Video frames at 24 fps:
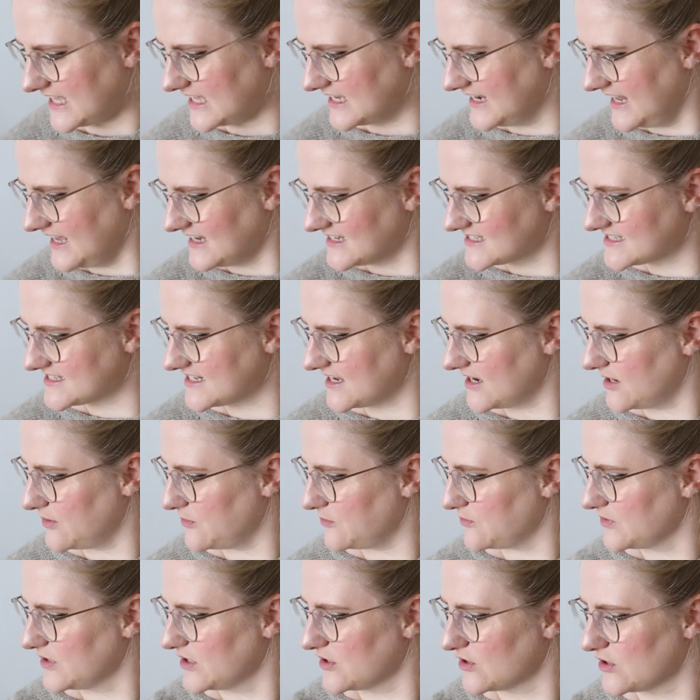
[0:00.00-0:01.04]
Next
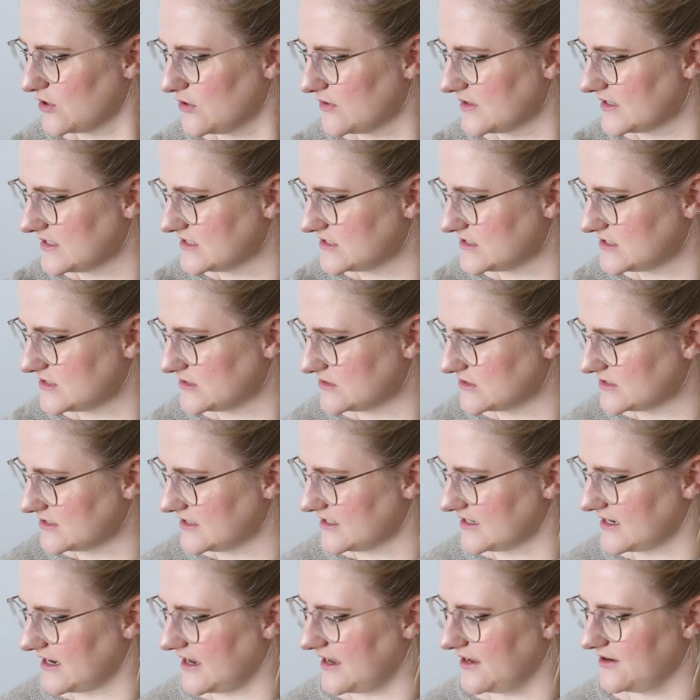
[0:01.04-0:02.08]
up, we're going into
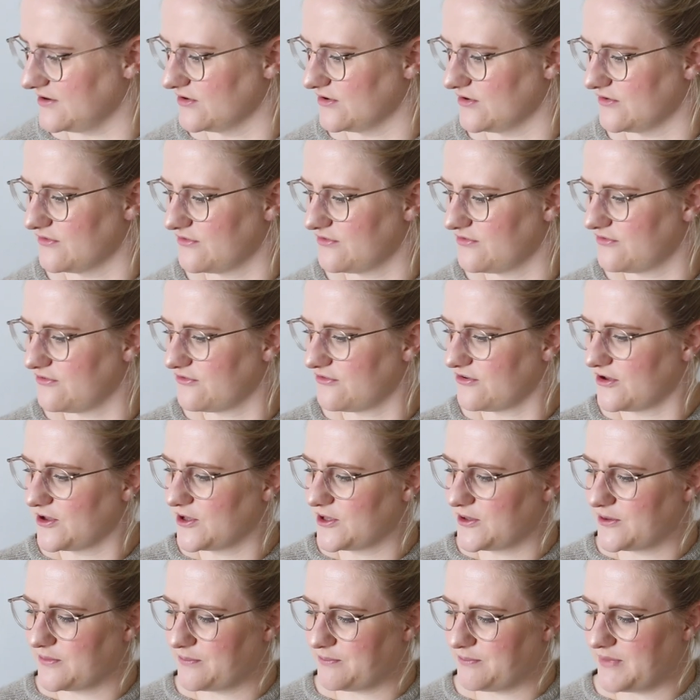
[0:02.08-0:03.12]
the kind of
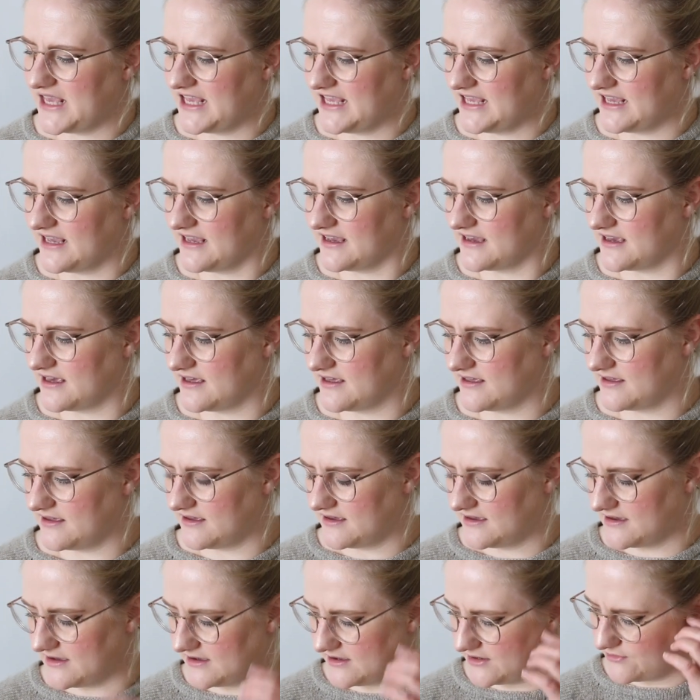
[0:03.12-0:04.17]
pink
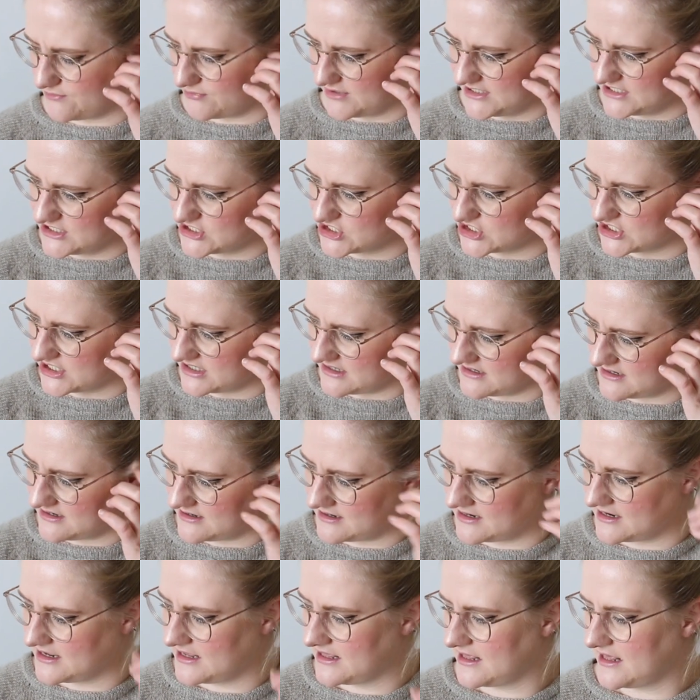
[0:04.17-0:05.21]

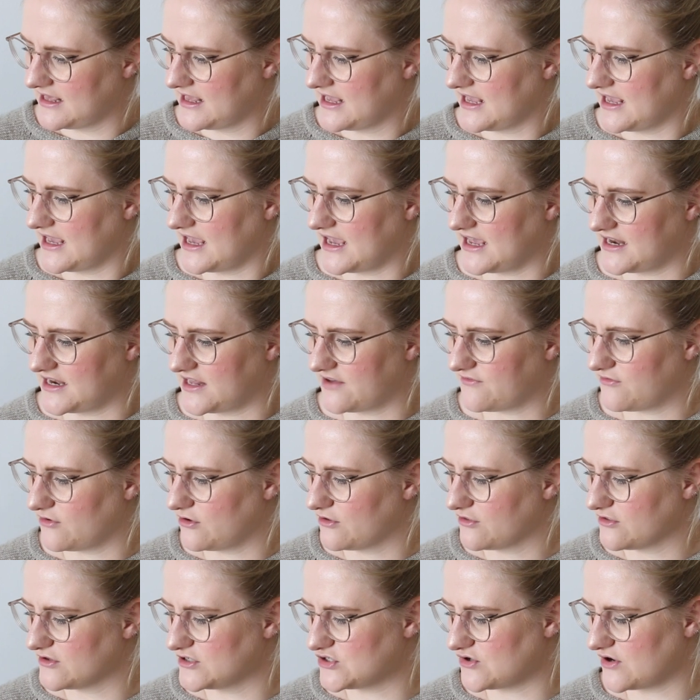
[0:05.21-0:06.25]
region. And I've
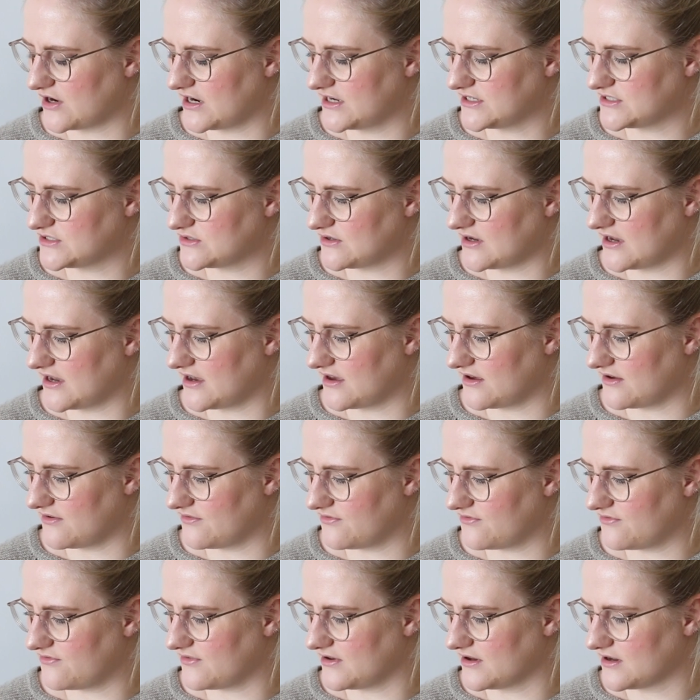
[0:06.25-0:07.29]
also tried to
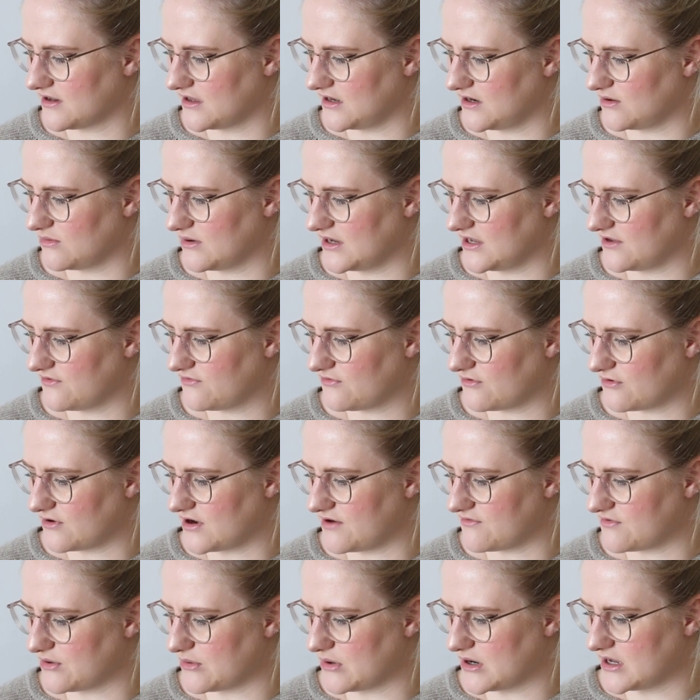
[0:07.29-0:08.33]
have a colorway for
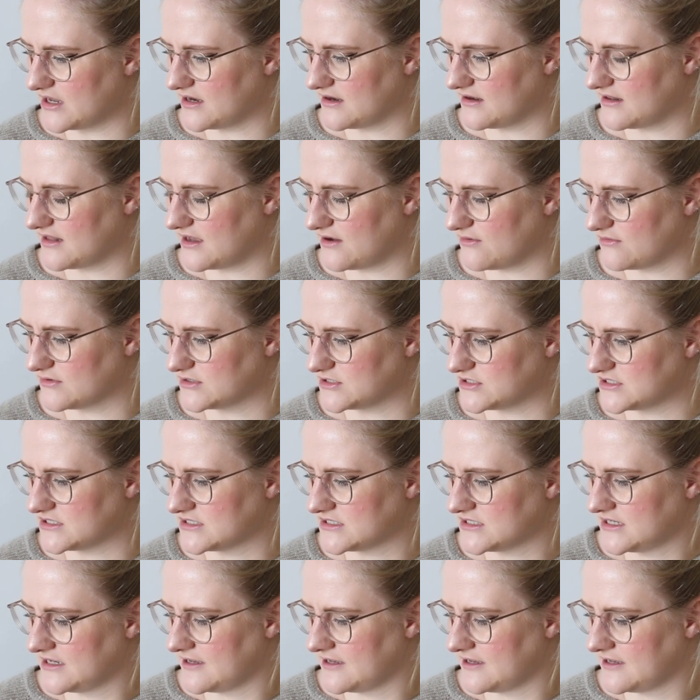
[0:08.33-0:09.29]
everyone that would,